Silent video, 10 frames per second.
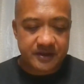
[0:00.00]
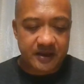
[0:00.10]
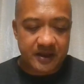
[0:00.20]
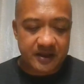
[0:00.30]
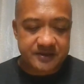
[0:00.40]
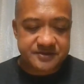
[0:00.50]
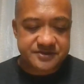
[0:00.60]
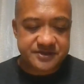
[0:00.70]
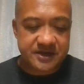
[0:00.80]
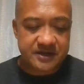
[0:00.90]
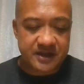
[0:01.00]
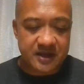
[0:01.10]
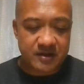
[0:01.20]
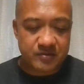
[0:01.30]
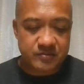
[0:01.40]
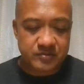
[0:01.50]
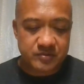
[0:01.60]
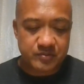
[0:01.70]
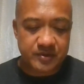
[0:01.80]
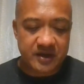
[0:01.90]
and she and Al
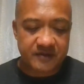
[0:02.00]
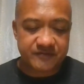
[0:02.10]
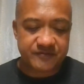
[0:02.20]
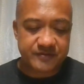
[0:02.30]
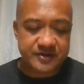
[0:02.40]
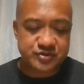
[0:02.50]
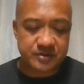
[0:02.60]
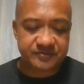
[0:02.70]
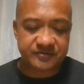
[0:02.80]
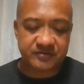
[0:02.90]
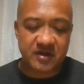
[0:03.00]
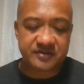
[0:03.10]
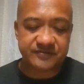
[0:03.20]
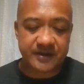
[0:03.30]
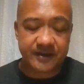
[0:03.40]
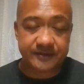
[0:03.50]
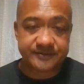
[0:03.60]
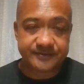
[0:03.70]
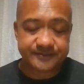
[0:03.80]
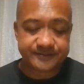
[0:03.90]
would have free trips to Las Vegas.